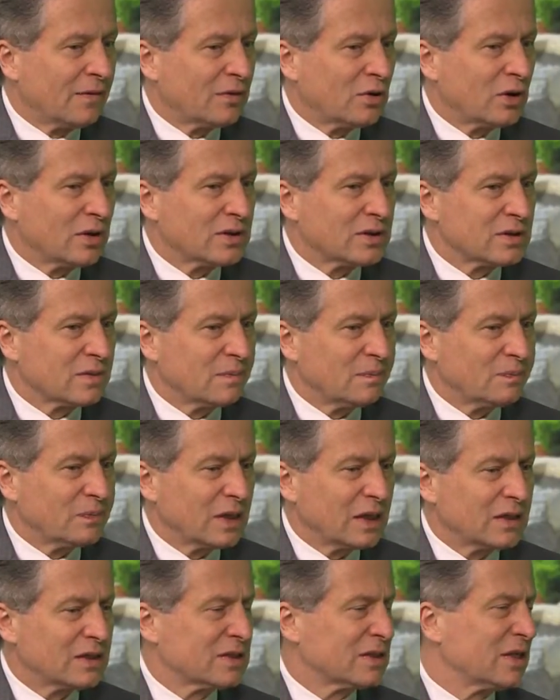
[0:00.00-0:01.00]
Of course,
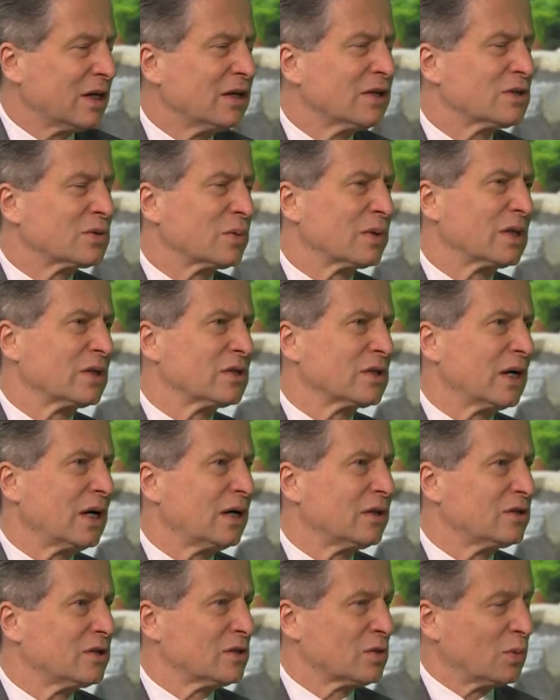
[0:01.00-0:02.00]
it starts with the
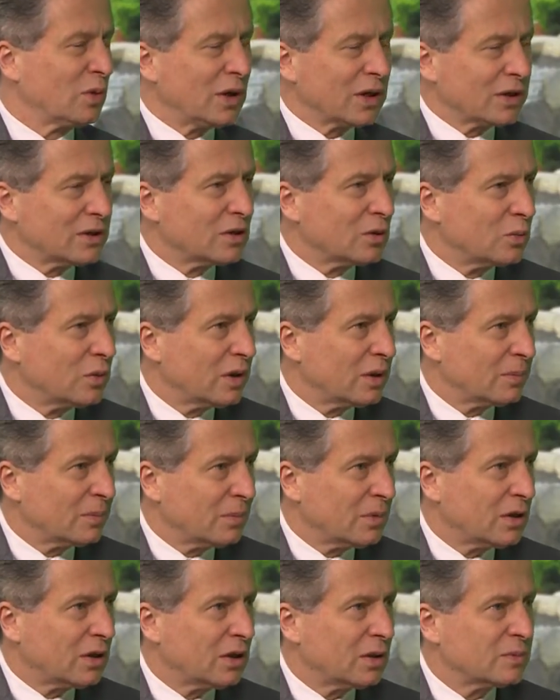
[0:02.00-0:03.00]
child just wanting to
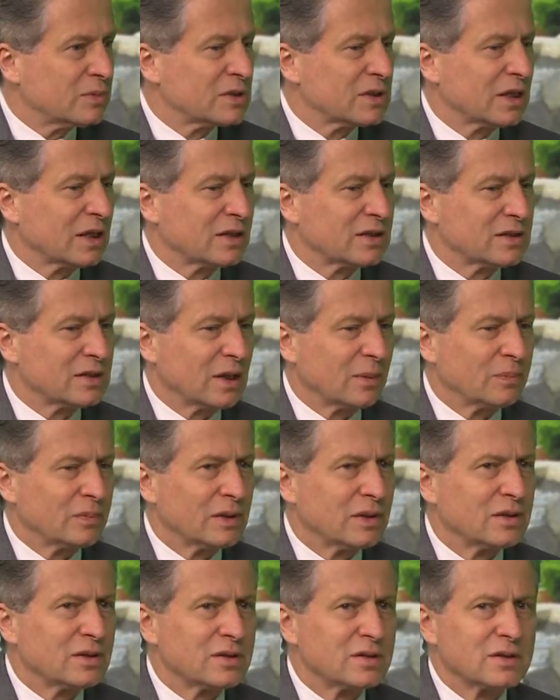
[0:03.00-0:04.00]
win mom's
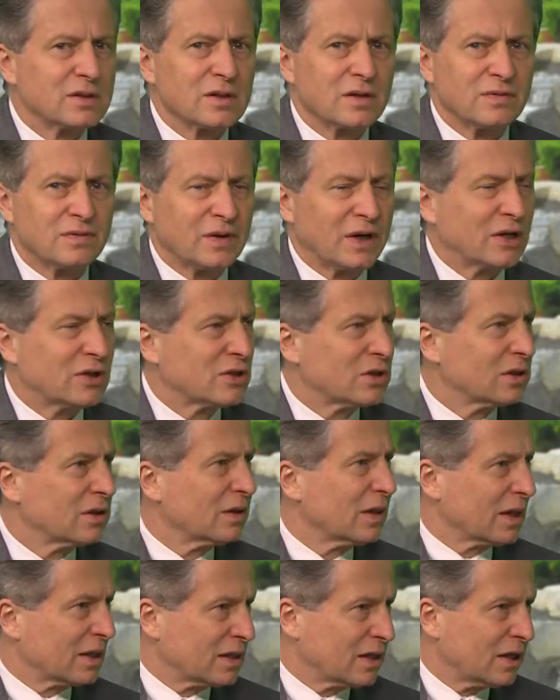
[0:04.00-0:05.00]
acceptance,
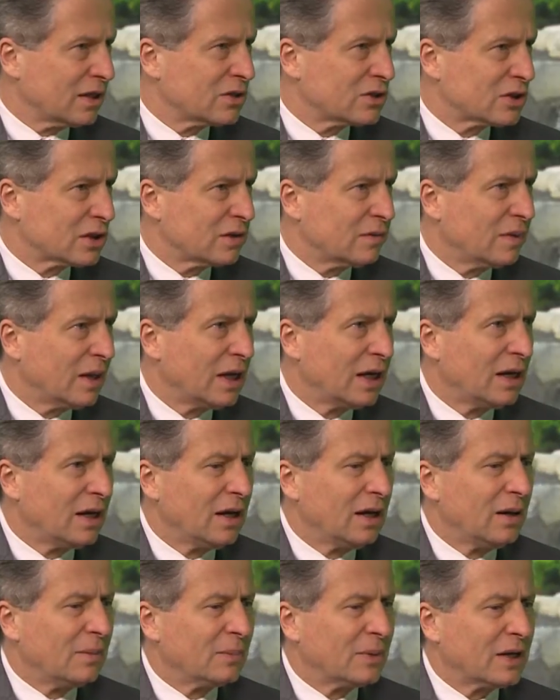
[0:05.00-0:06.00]
affection, attention,
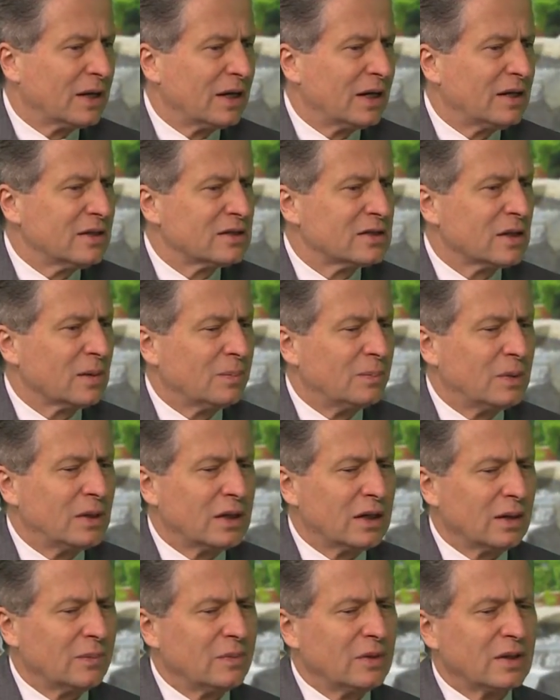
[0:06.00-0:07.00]
but it ends up
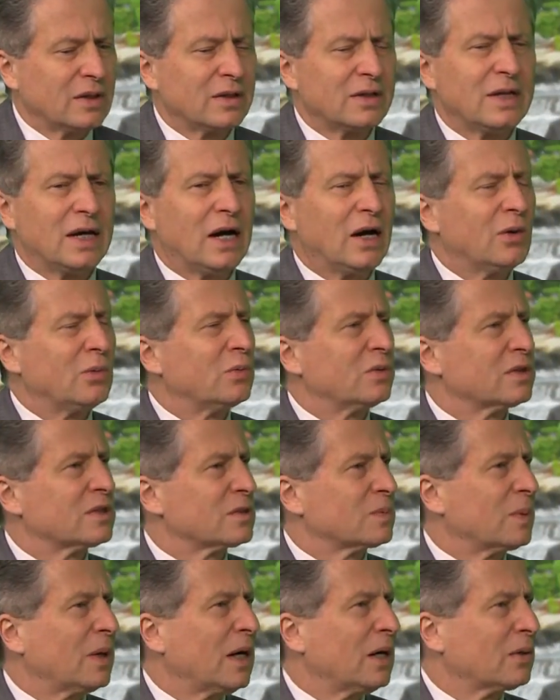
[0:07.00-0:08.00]
becoming a downward
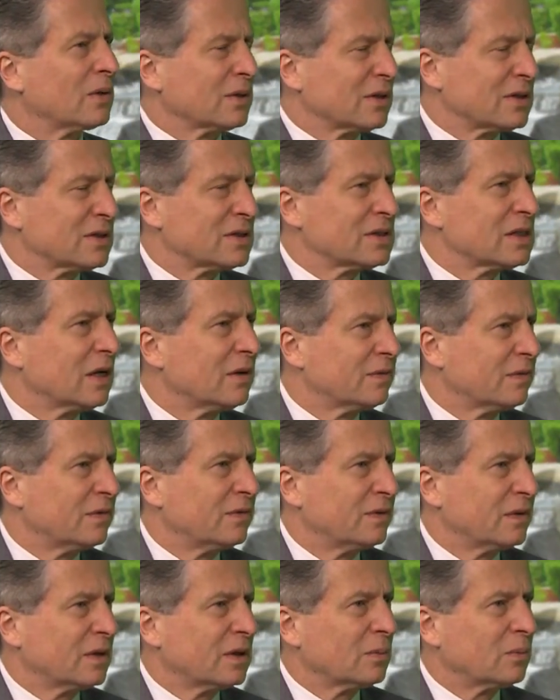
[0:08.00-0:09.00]
spiral, a
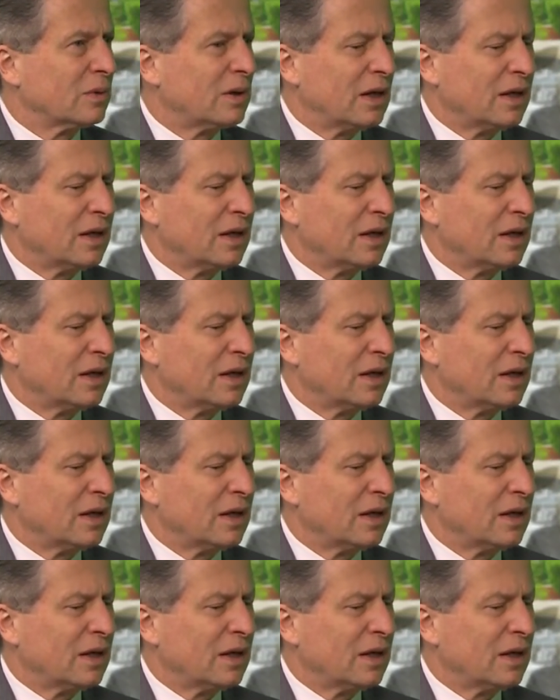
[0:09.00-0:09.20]
self-fulfilling